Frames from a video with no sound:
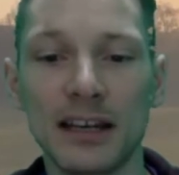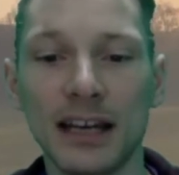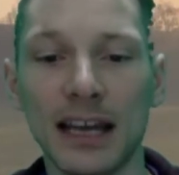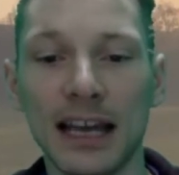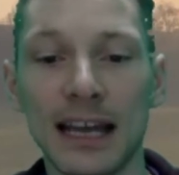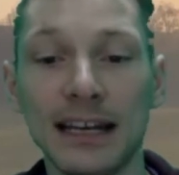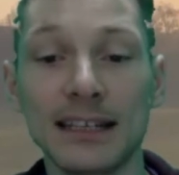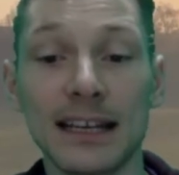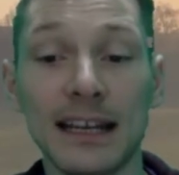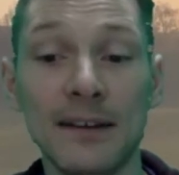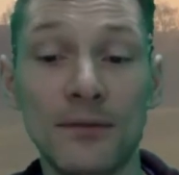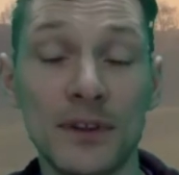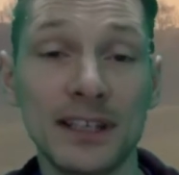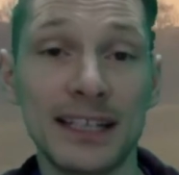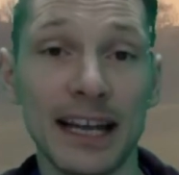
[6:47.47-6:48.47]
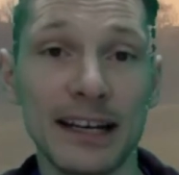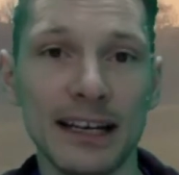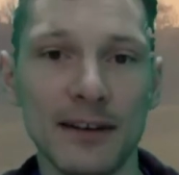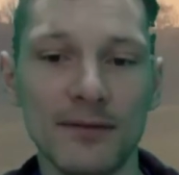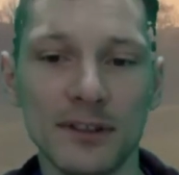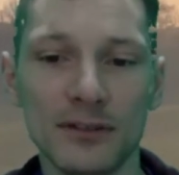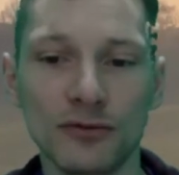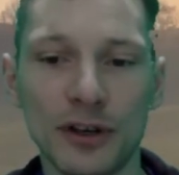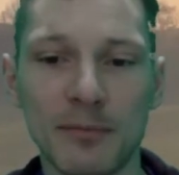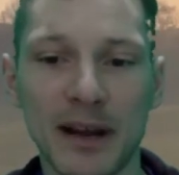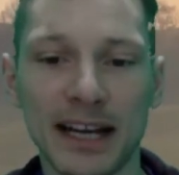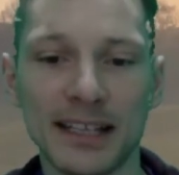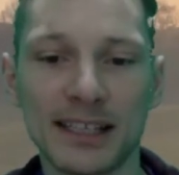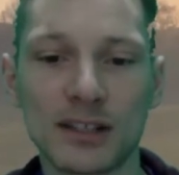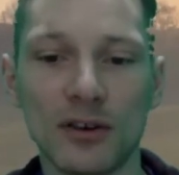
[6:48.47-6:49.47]
and if the debt level
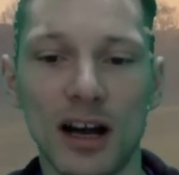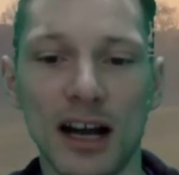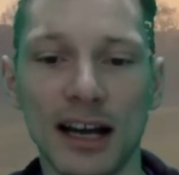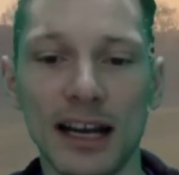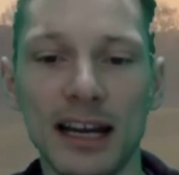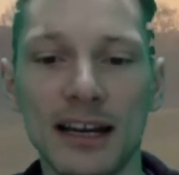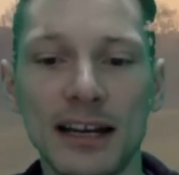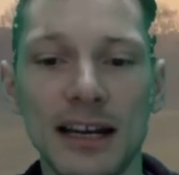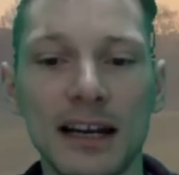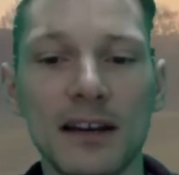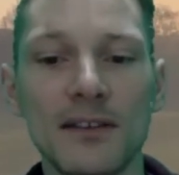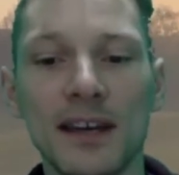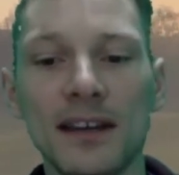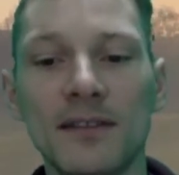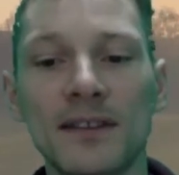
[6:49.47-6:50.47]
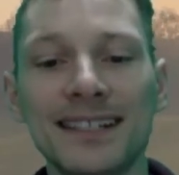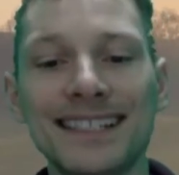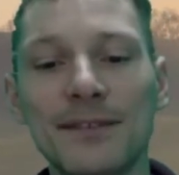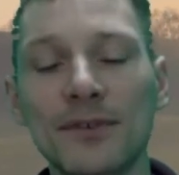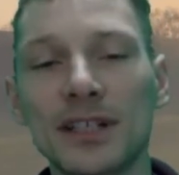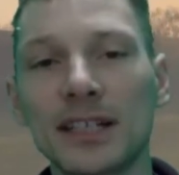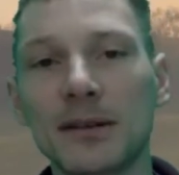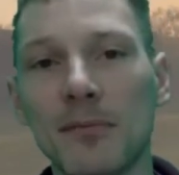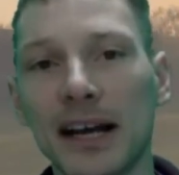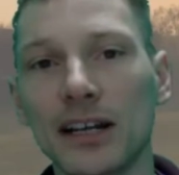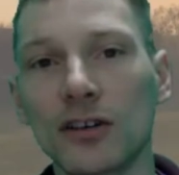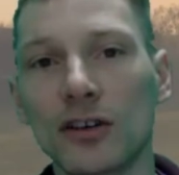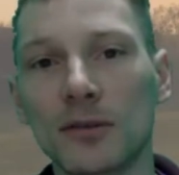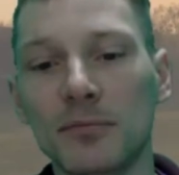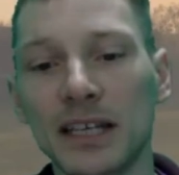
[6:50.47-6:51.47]
remains too high, then the dividend might
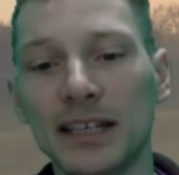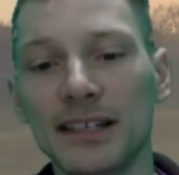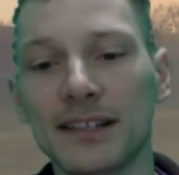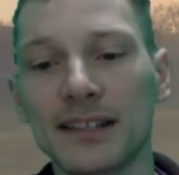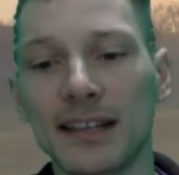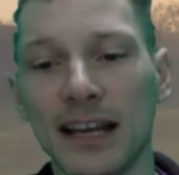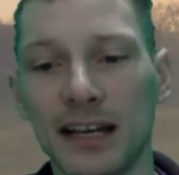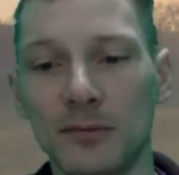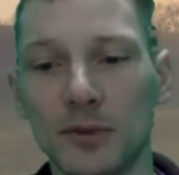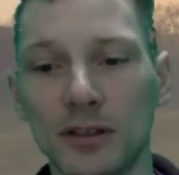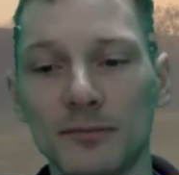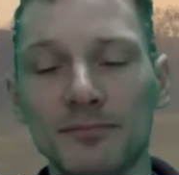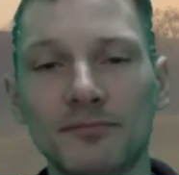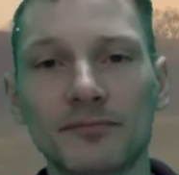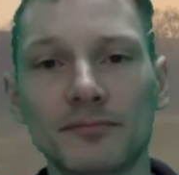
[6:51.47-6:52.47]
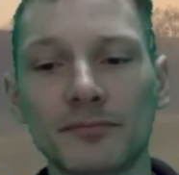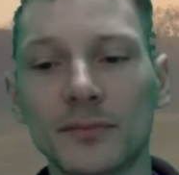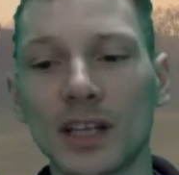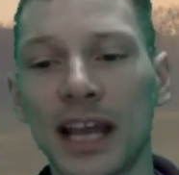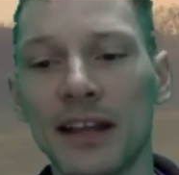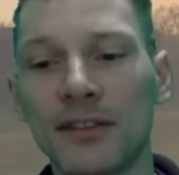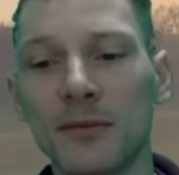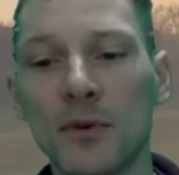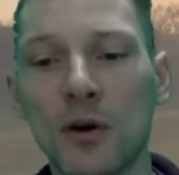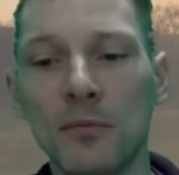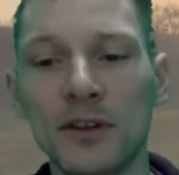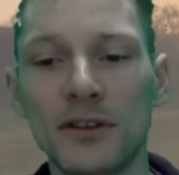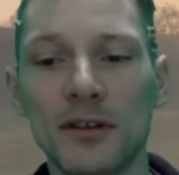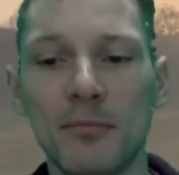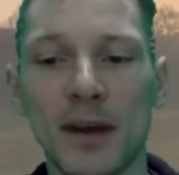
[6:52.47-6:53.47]
not be sustainable. At the
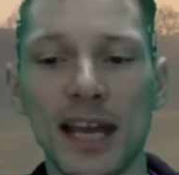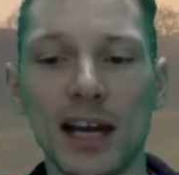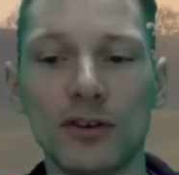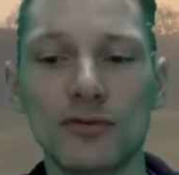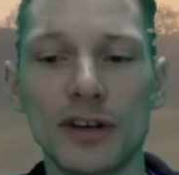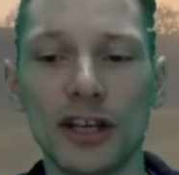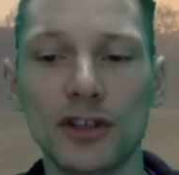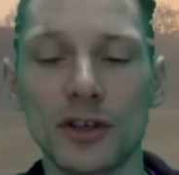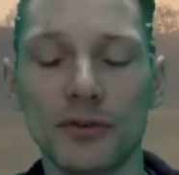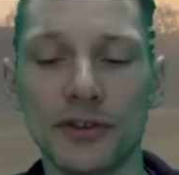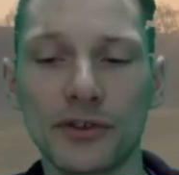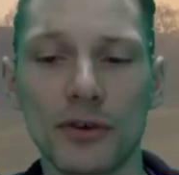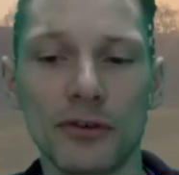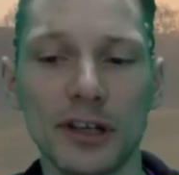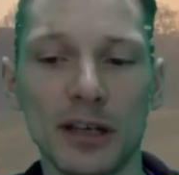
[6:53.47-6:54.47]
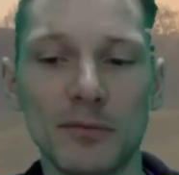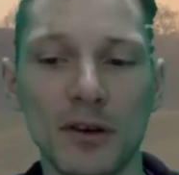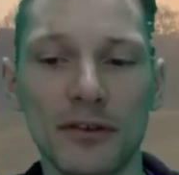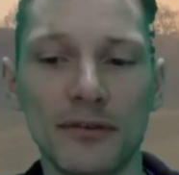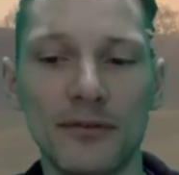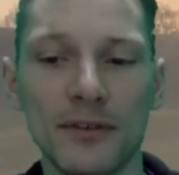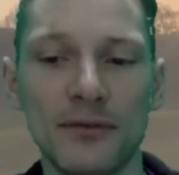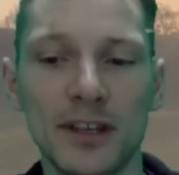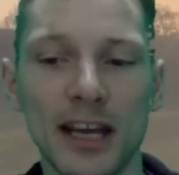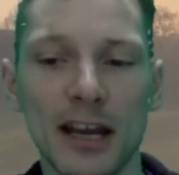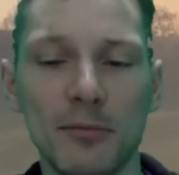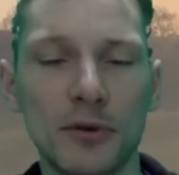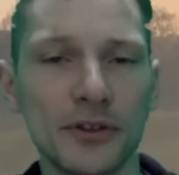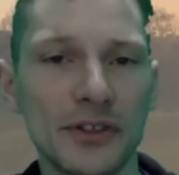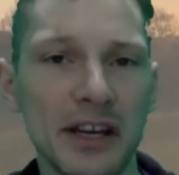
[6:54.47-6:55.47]
moment, the payout ratio is only about
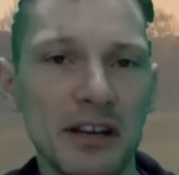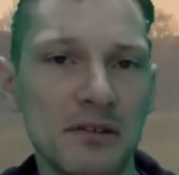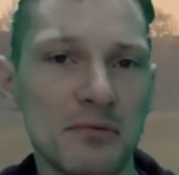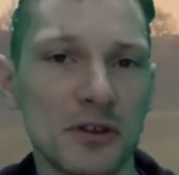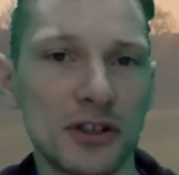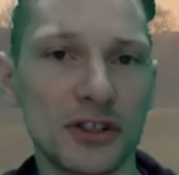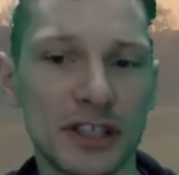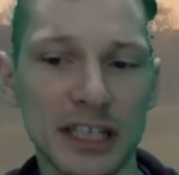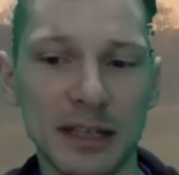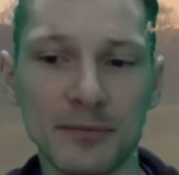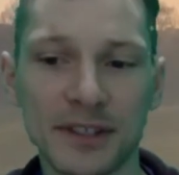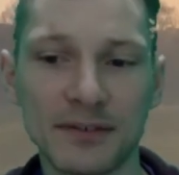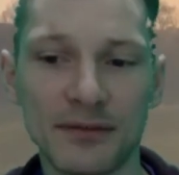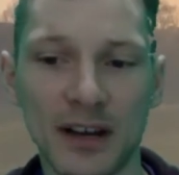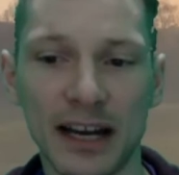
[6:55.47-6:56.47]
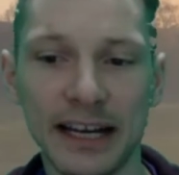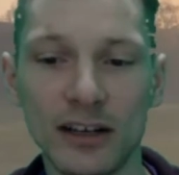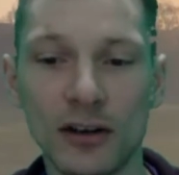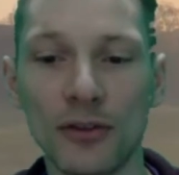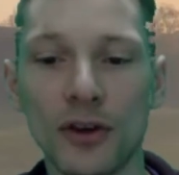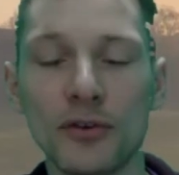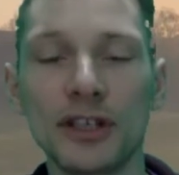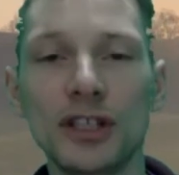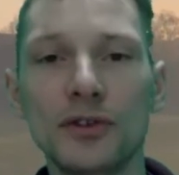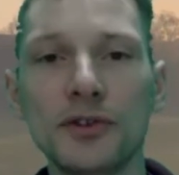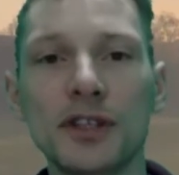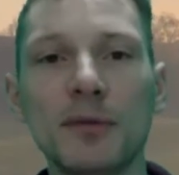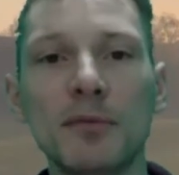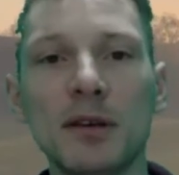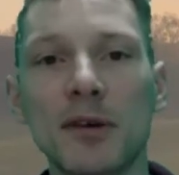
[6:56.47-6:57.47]
58%, which seems fine, although it used
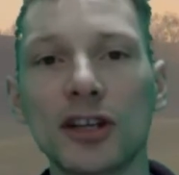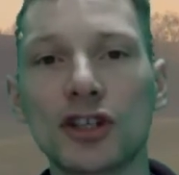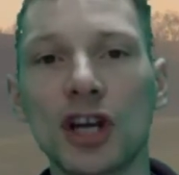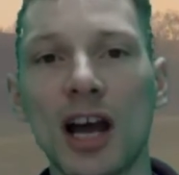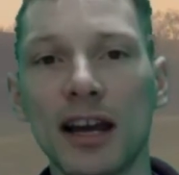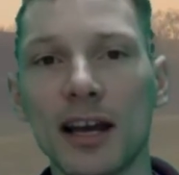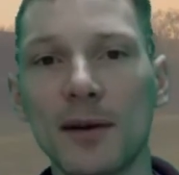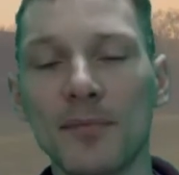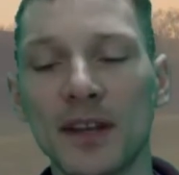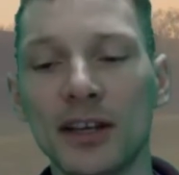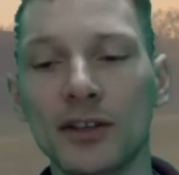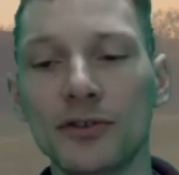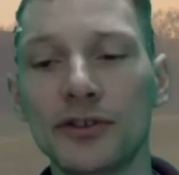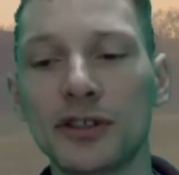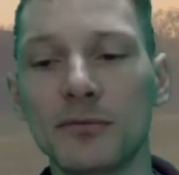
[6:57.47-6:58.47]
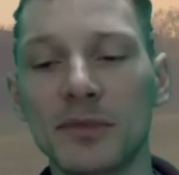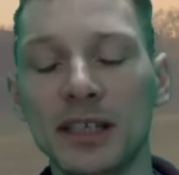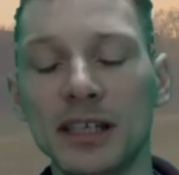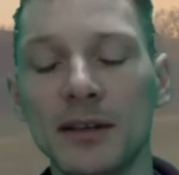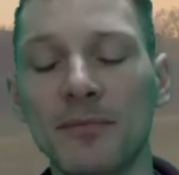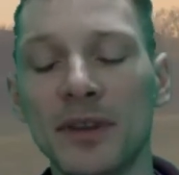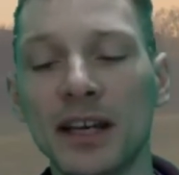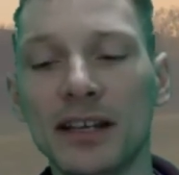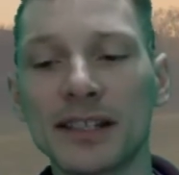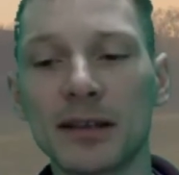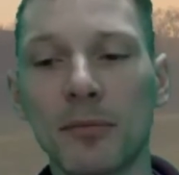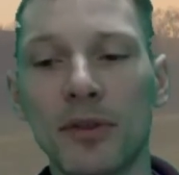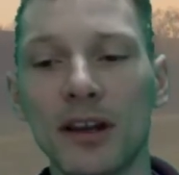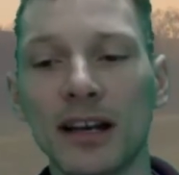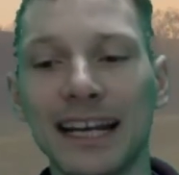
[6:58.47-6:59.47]
to be much higher. It used to be
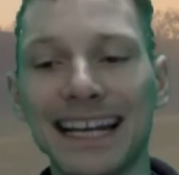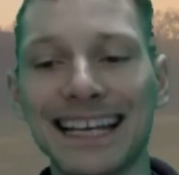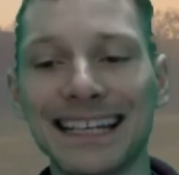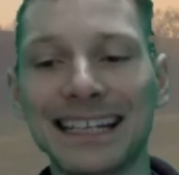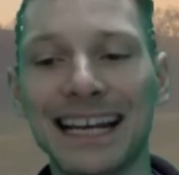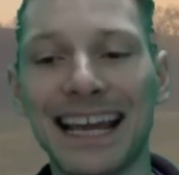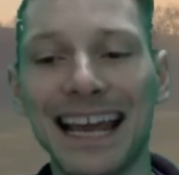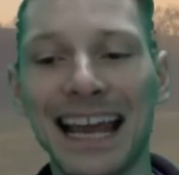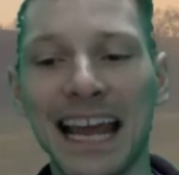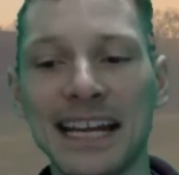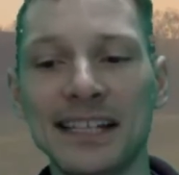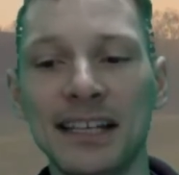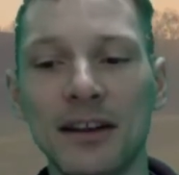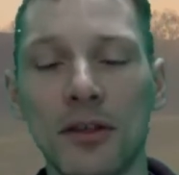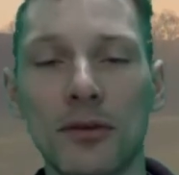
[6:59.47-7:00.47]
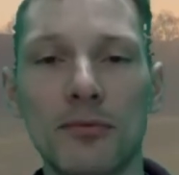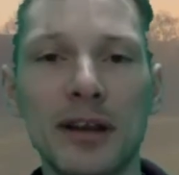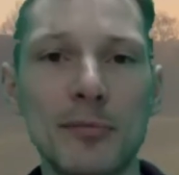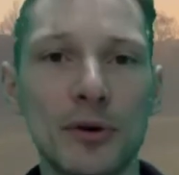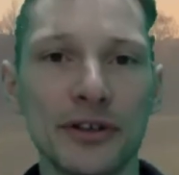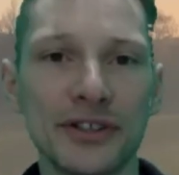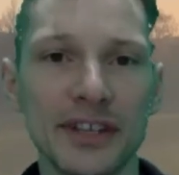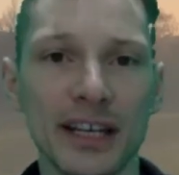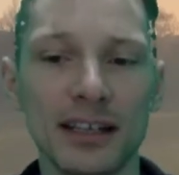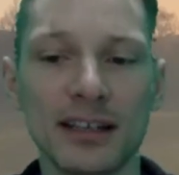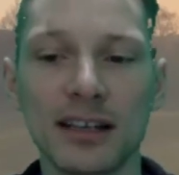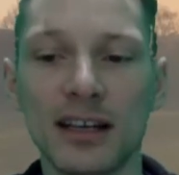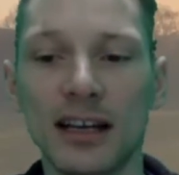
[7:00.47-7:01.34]
something like 83%,